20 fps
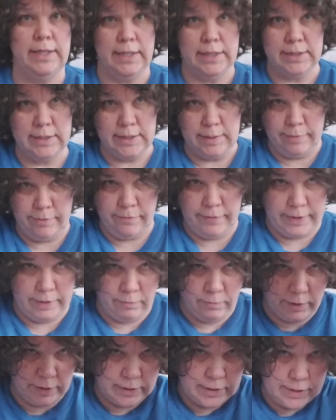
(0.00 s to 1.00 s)
Because some of
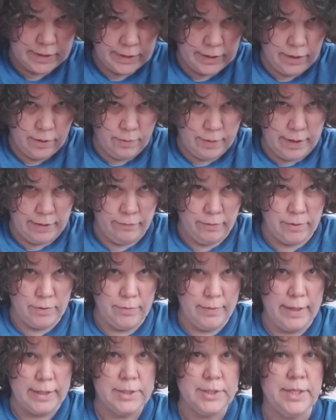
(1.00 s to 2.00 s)
it wants to go whatever
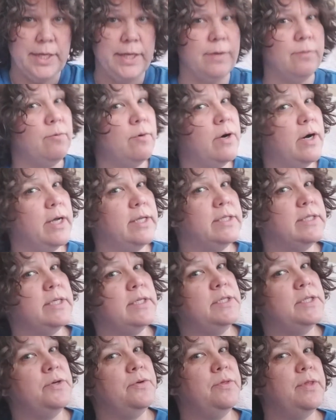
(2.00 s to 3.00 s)
direction it wants
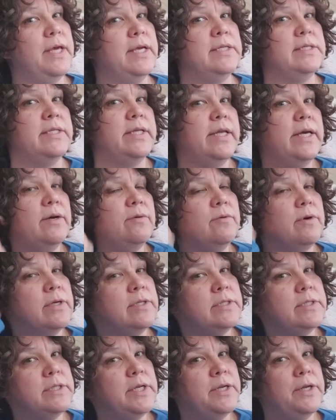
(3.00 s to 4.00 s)
and do things that it
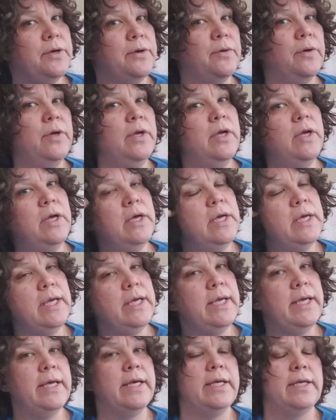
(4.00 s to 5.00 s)
wants to do.
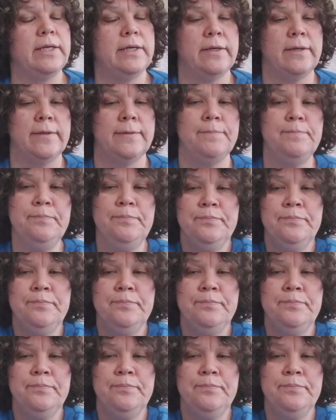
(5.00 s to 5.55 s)
And